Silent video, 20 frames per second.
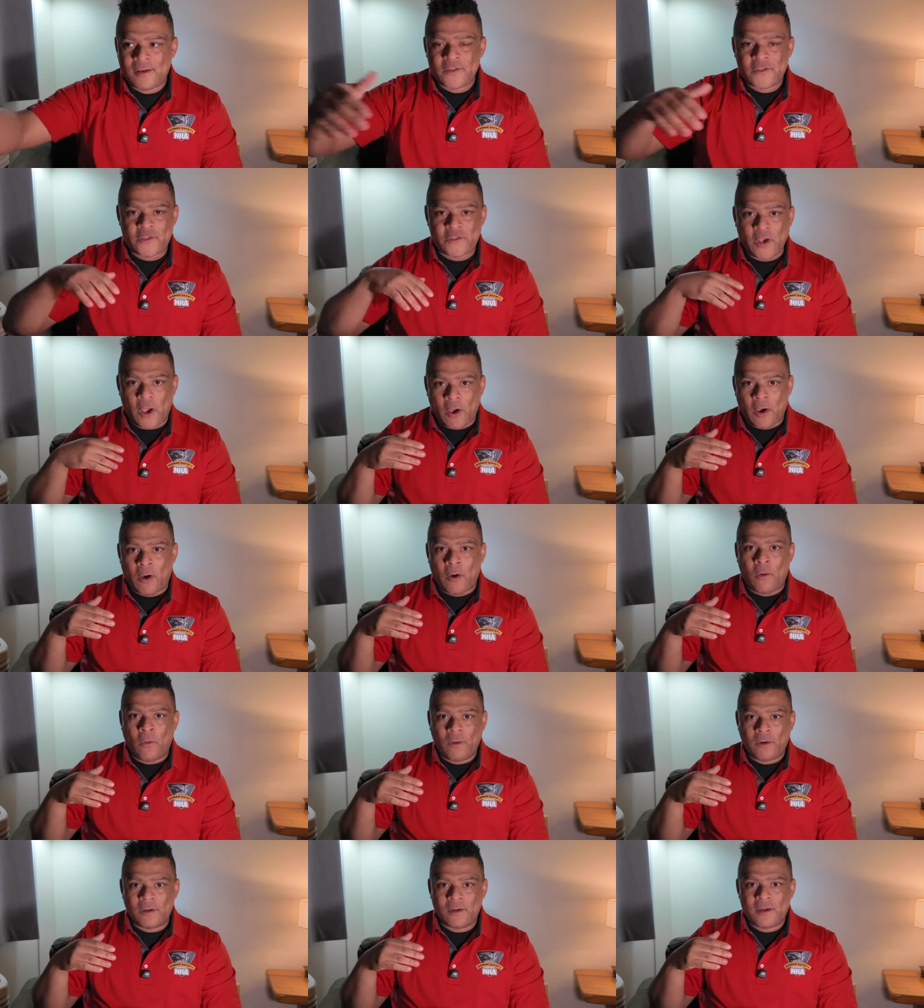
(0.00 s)

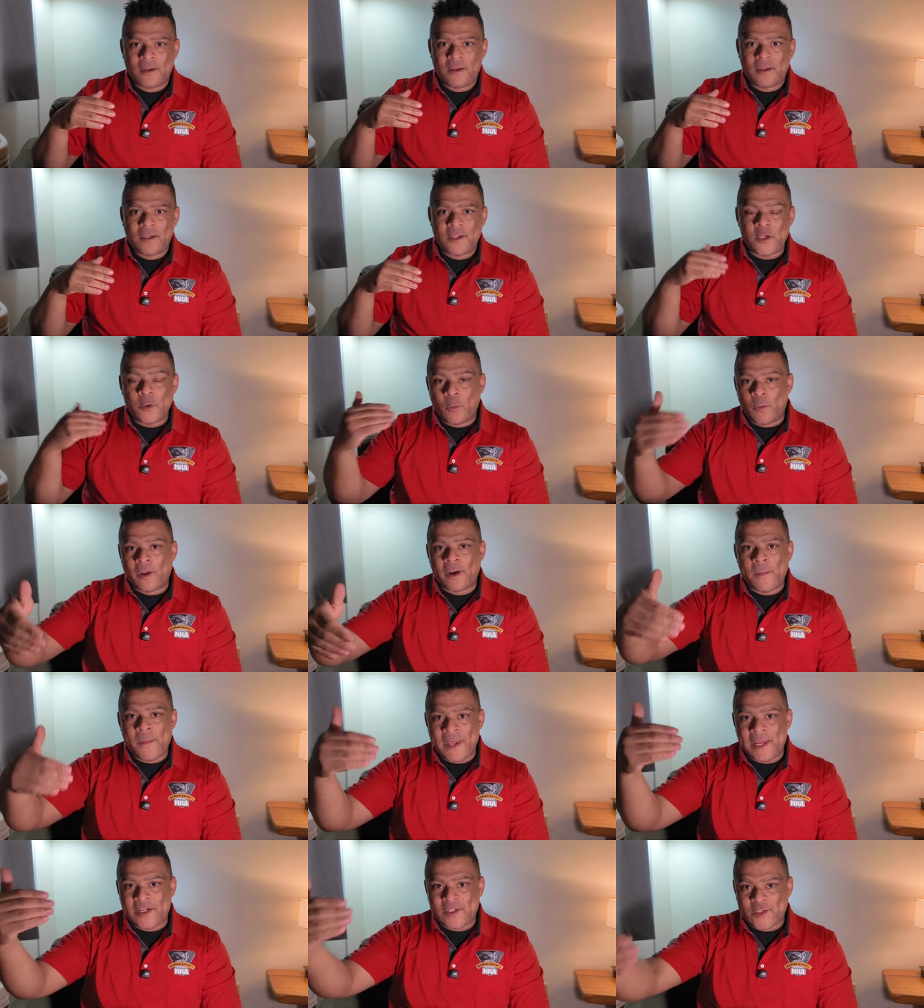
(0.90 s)
So you want
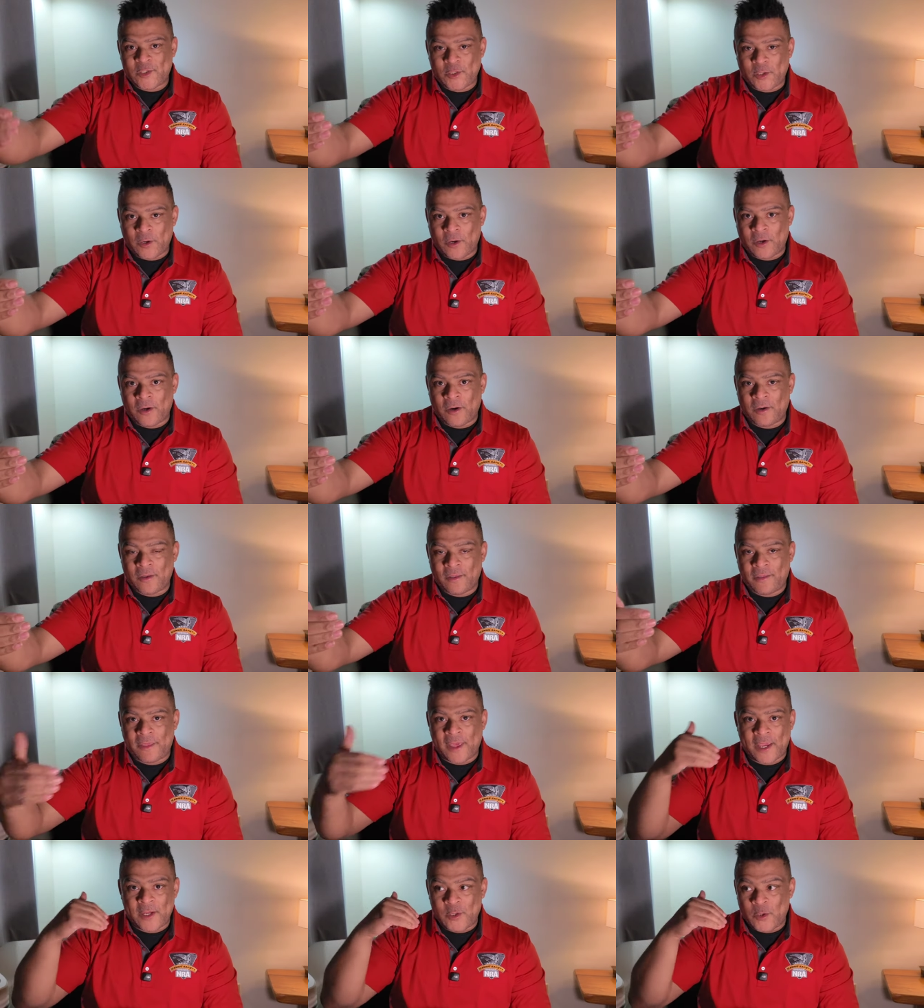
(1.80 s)
to make sure
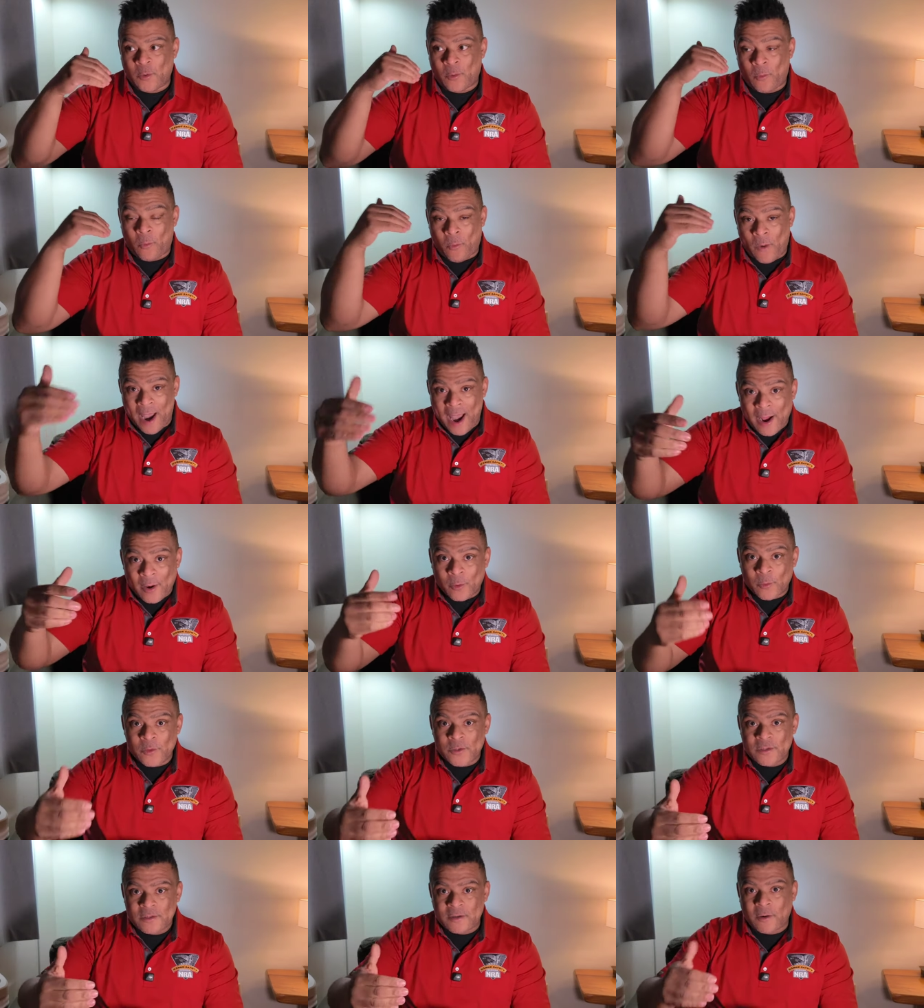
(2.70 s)
that your
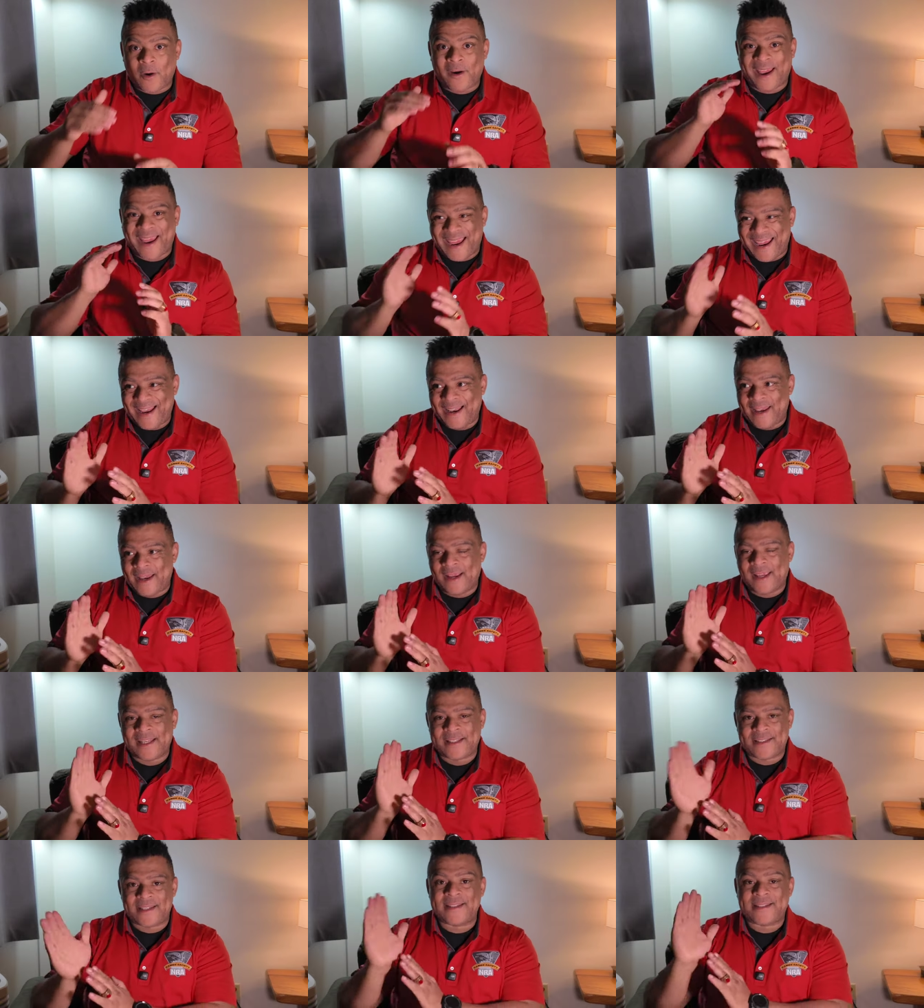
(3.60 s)
rounds are
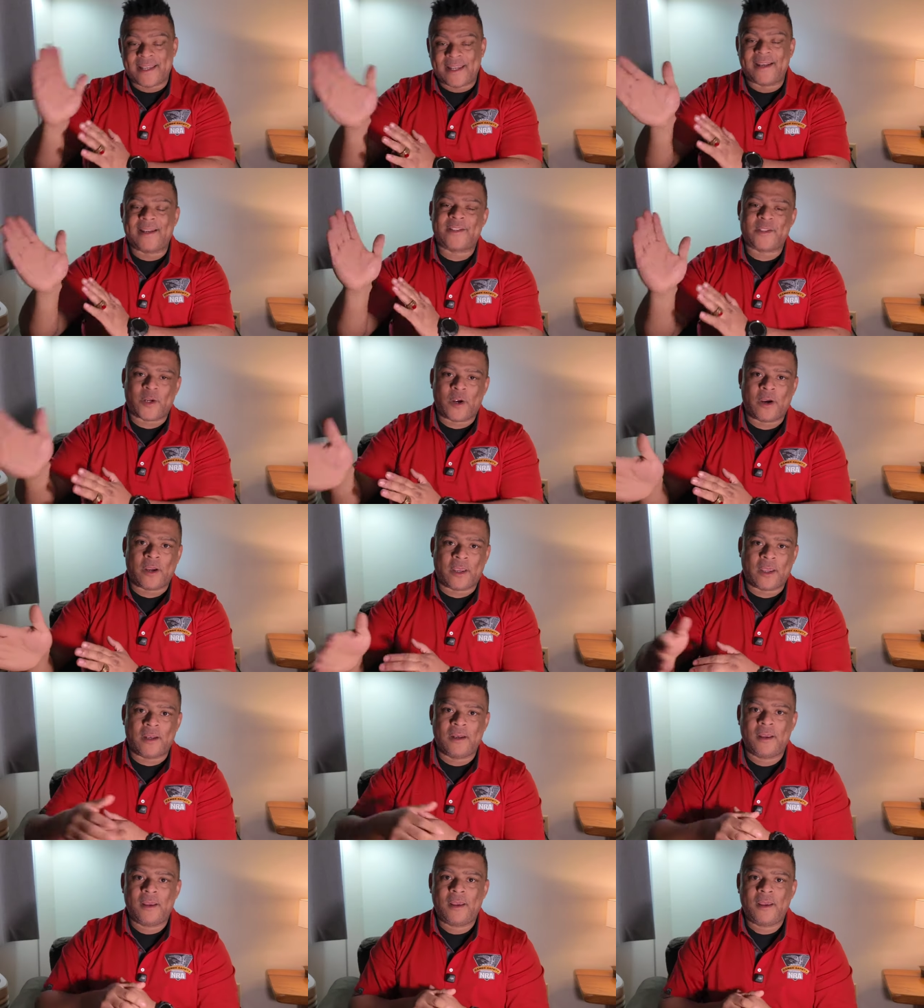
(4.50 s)
hitting its intended
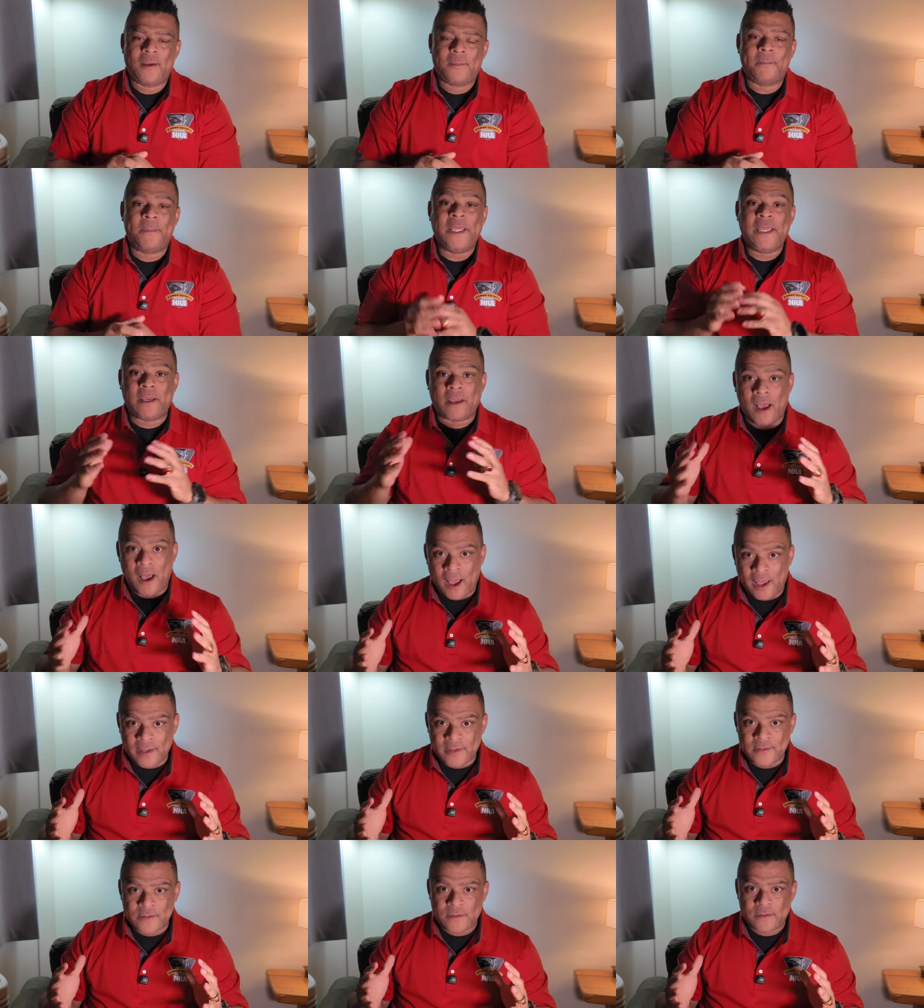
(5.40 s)
target,
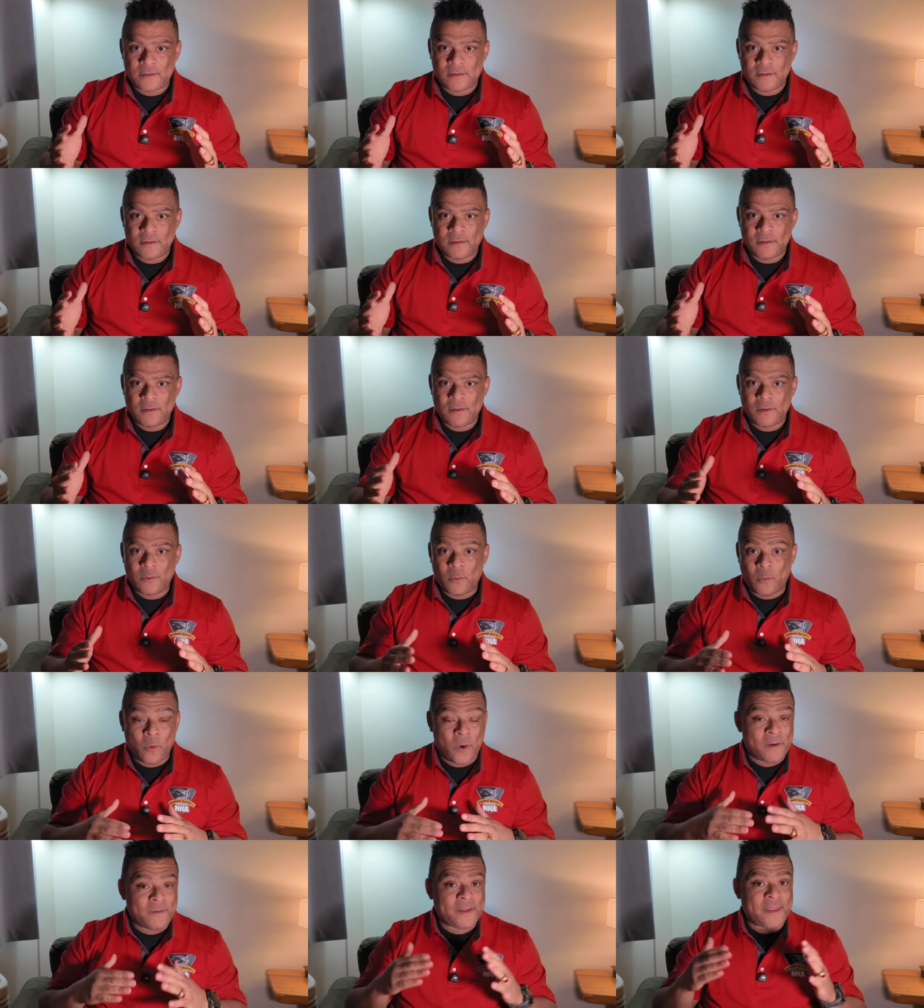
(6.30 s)
because
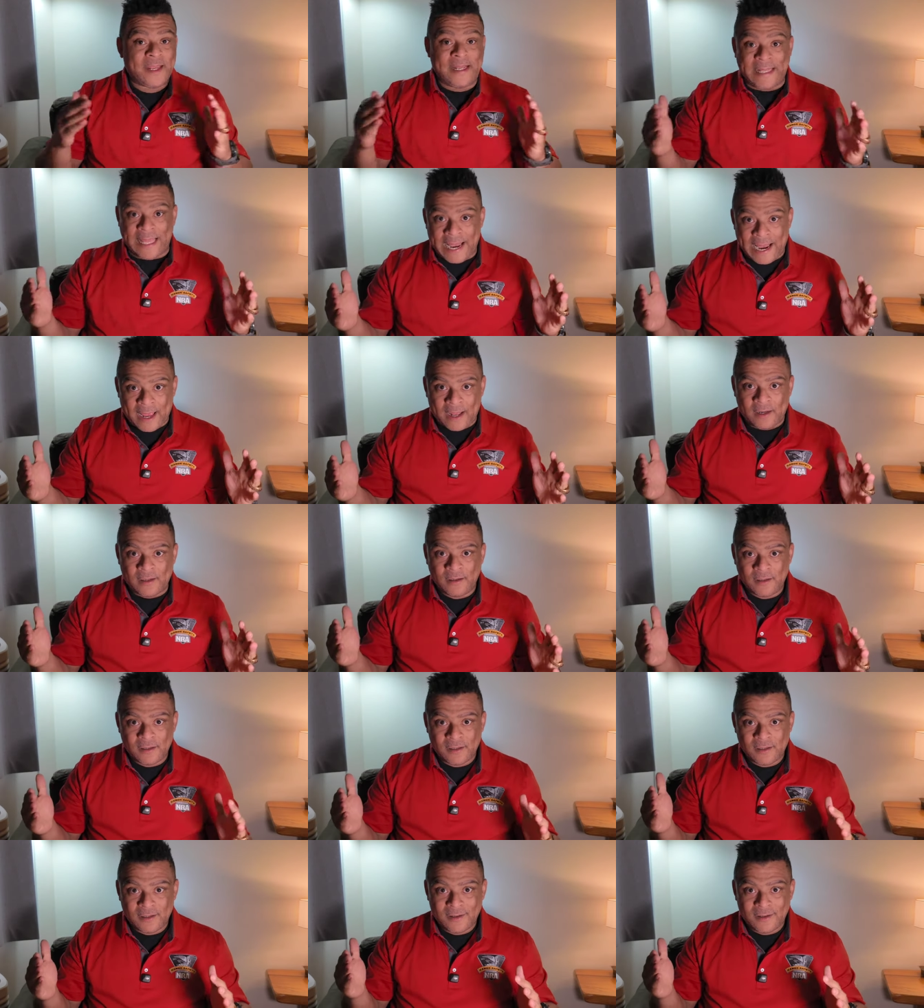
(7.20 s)
wherever they land,